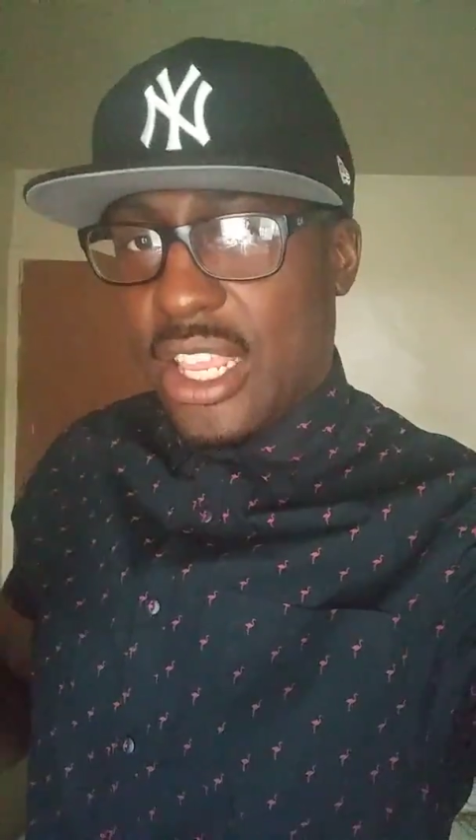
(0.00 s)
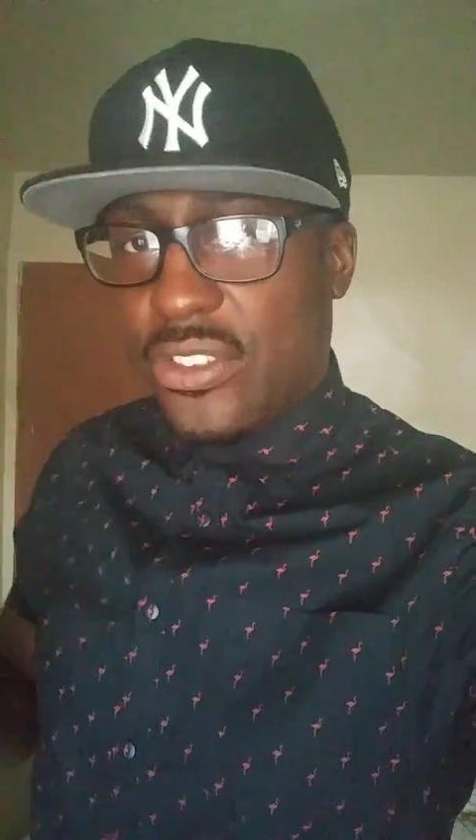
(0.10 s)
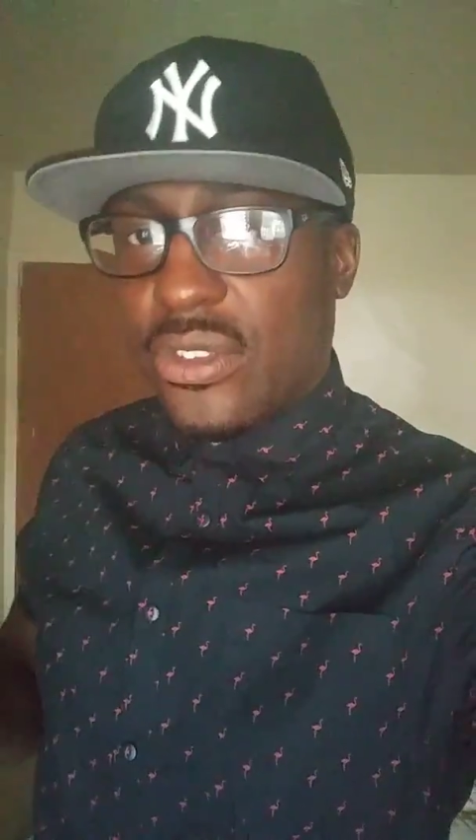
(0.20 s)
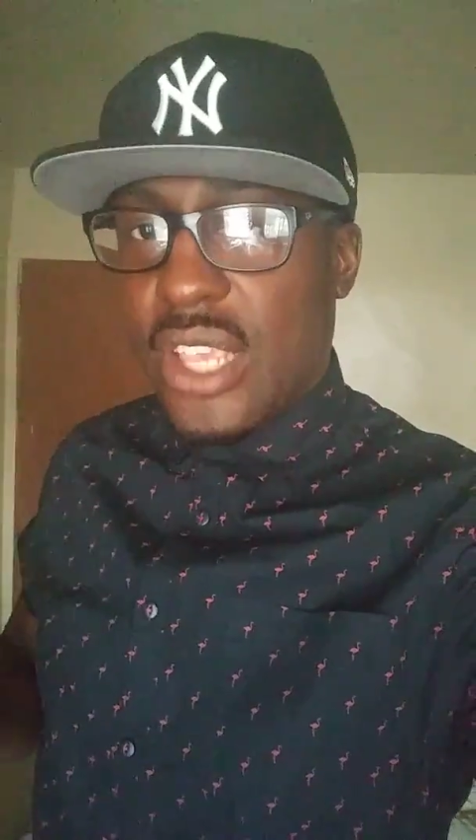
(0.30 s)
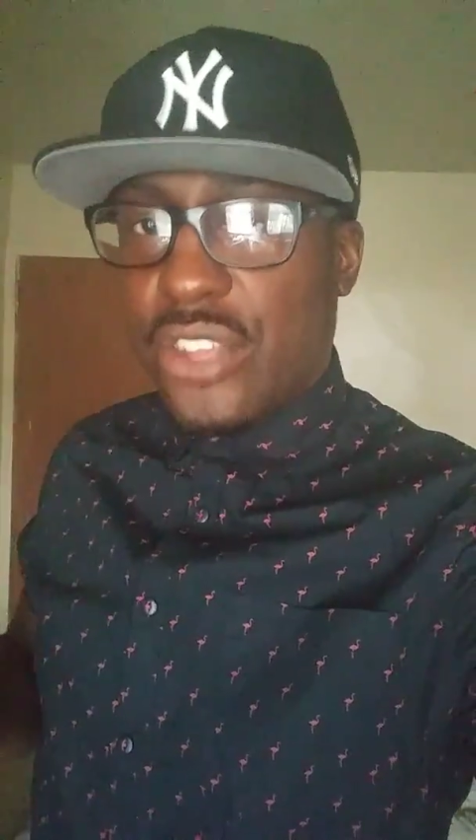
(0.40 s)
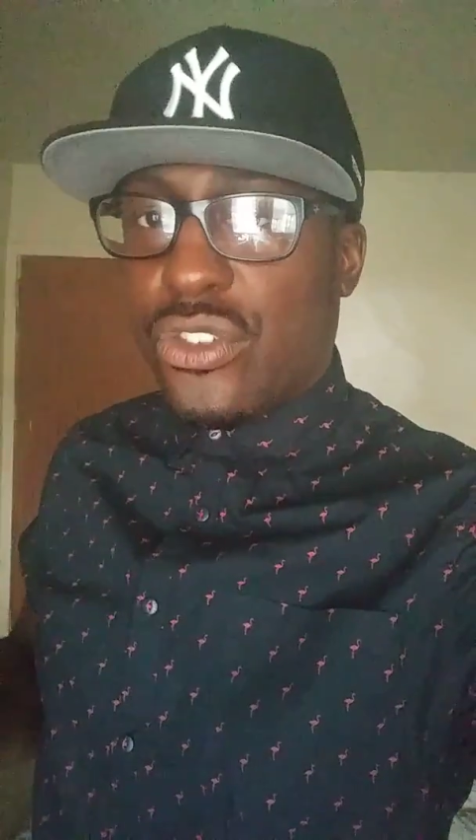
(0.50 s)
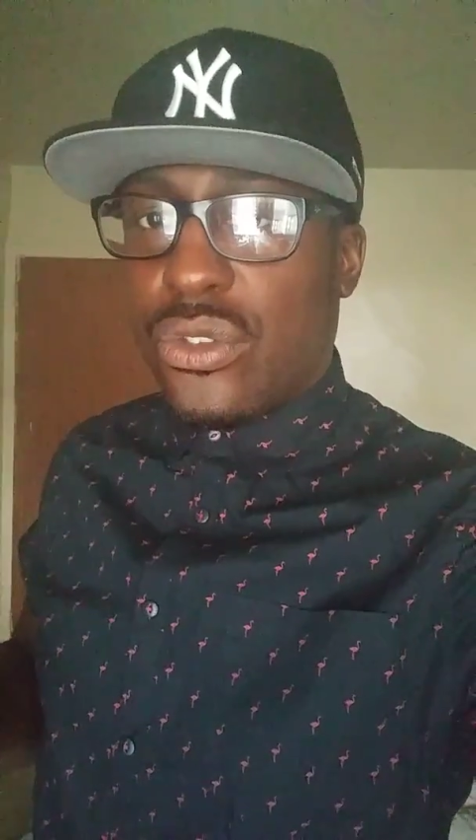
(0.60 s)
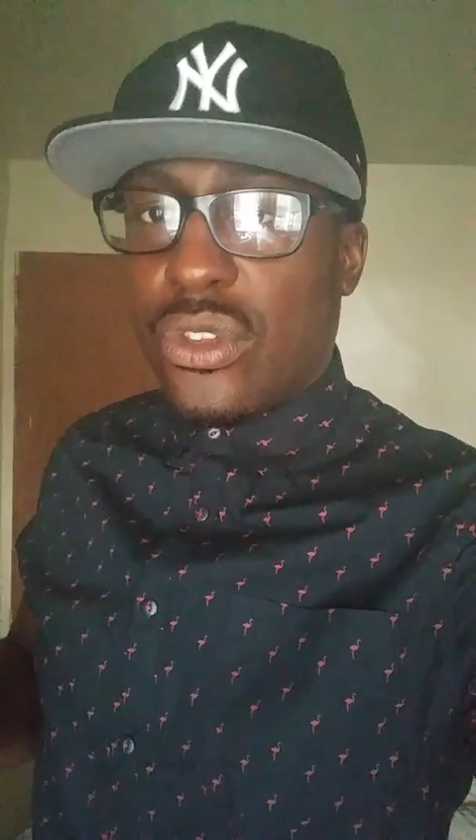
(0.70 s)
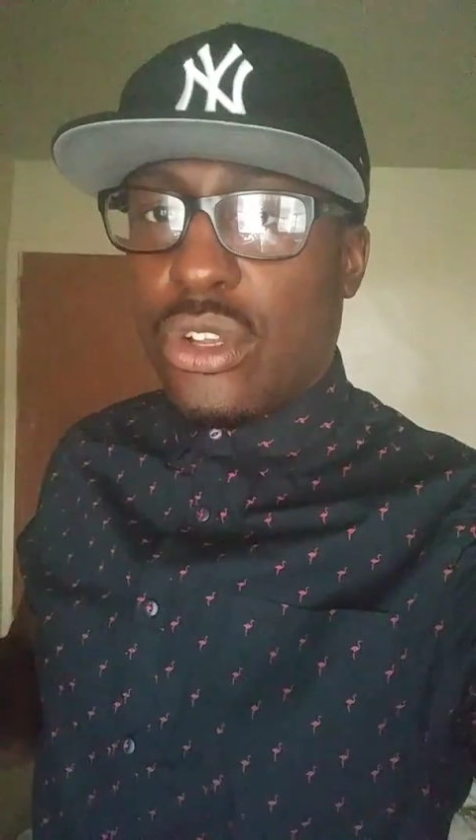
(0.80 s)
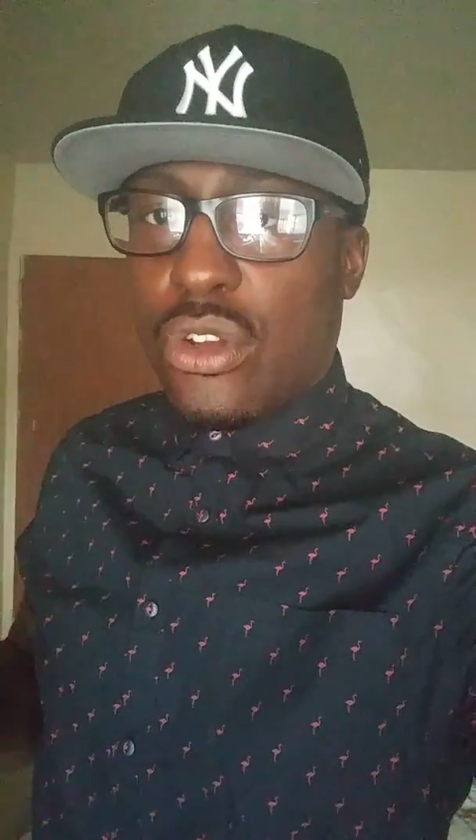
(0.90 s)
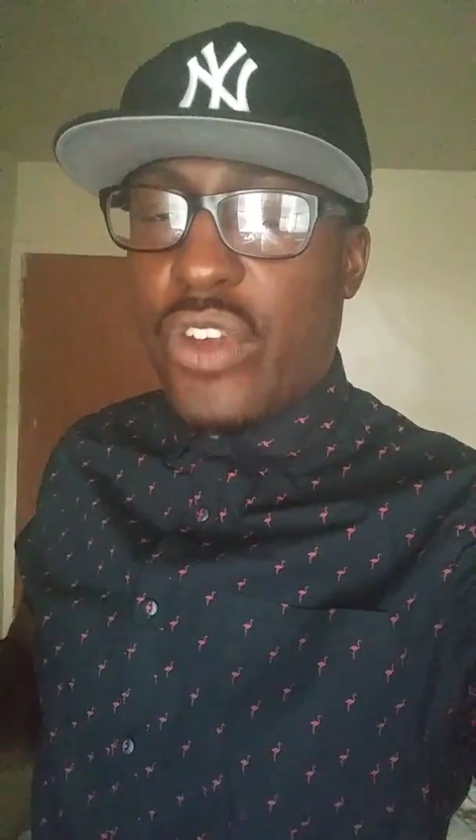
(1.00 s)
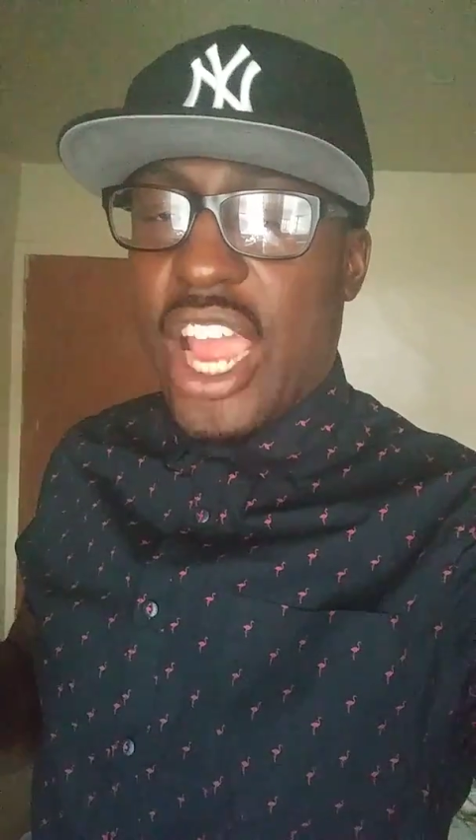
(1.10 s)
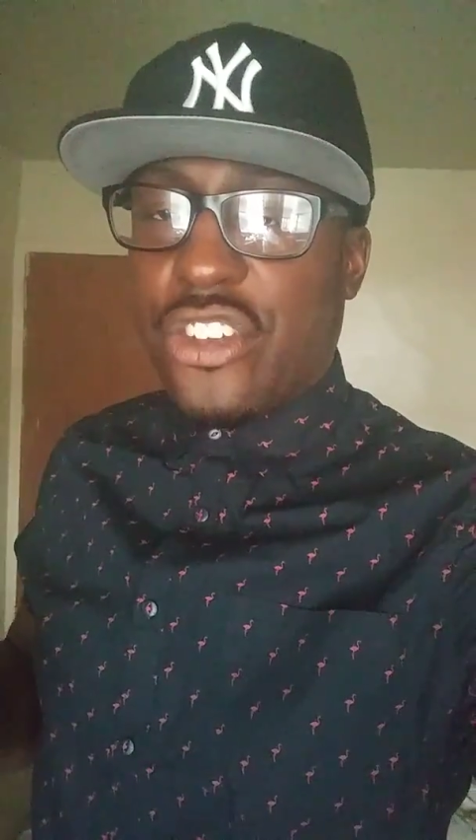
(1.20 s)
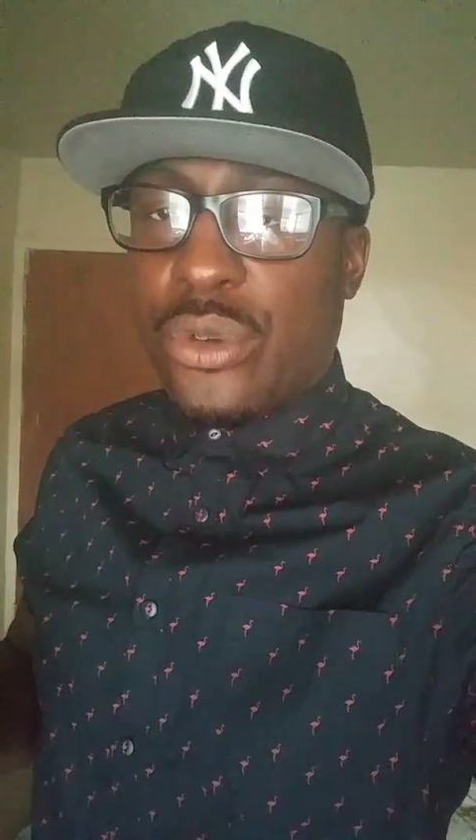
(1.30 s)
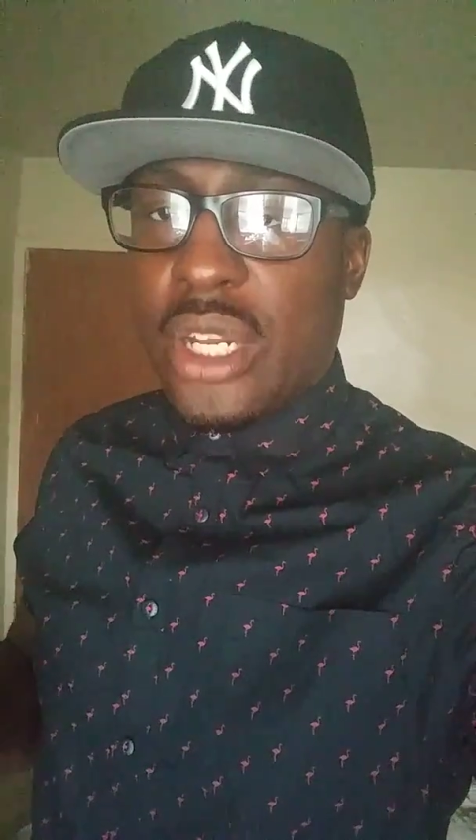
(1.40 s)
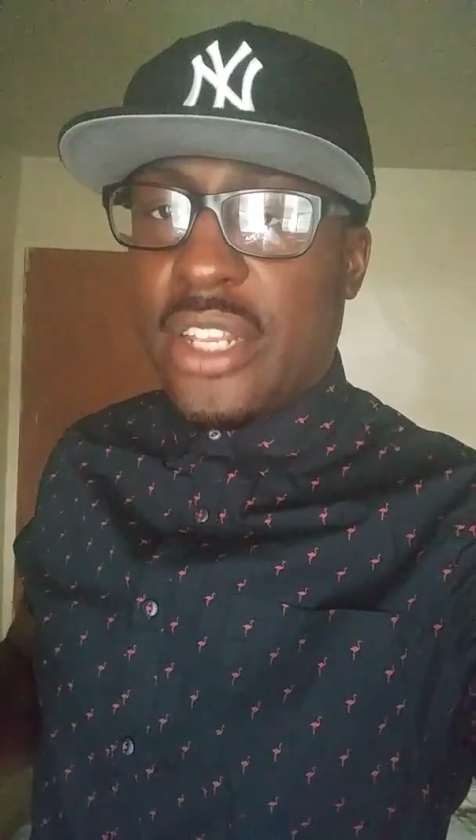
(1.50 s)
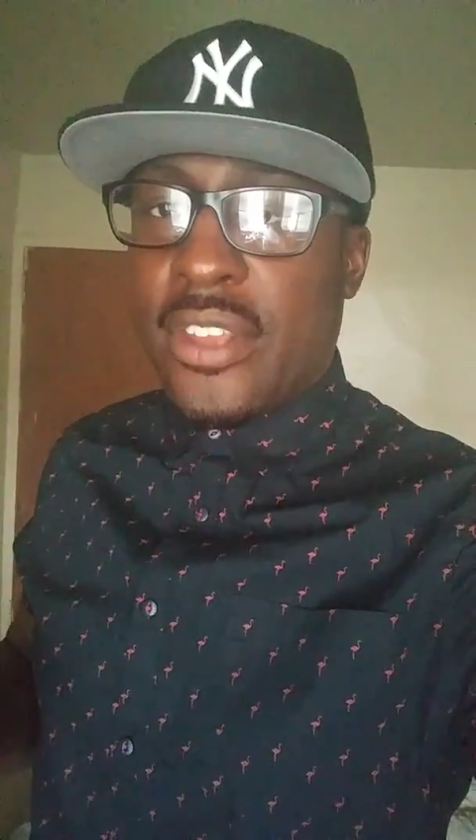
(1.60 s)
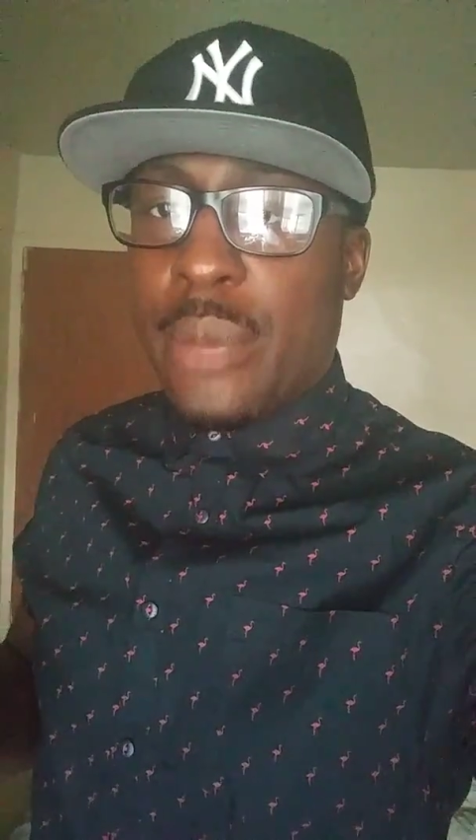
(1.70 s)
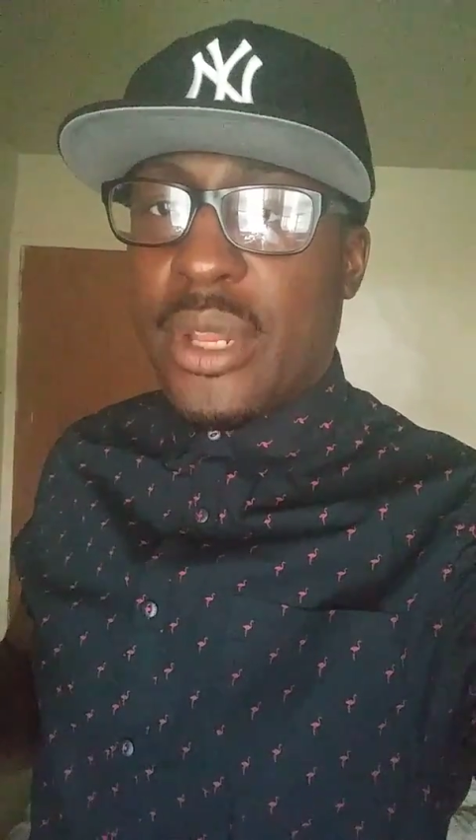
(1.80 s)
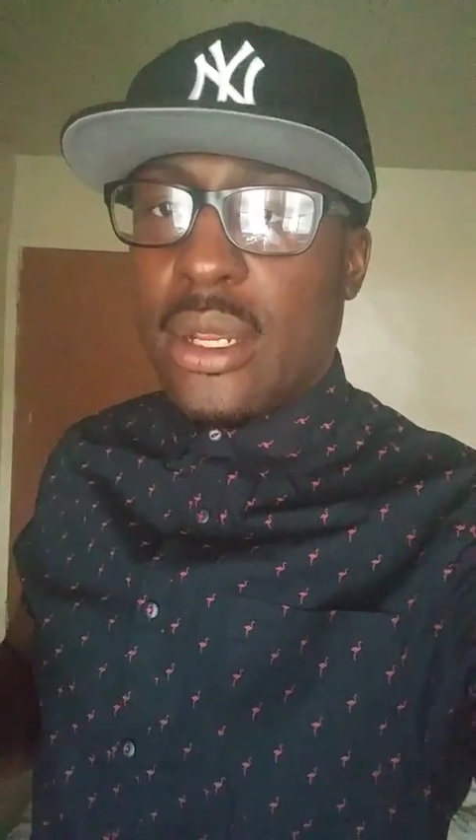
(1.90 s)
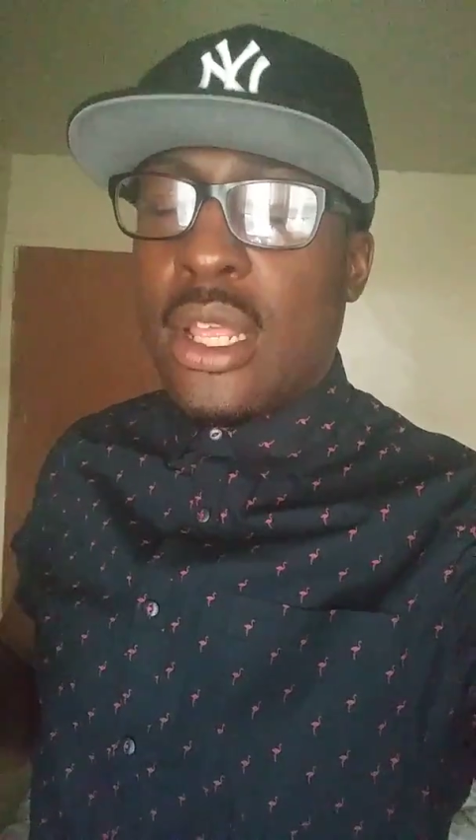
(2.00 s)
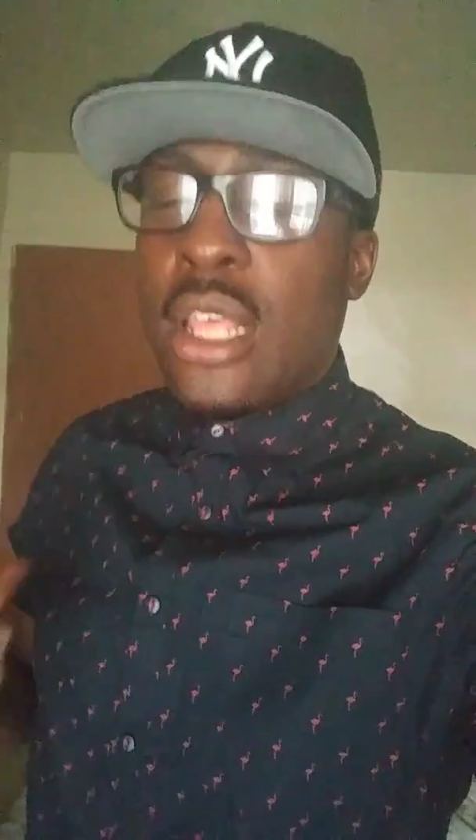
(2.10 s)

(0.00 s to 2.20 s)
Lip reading: is gradually tumbling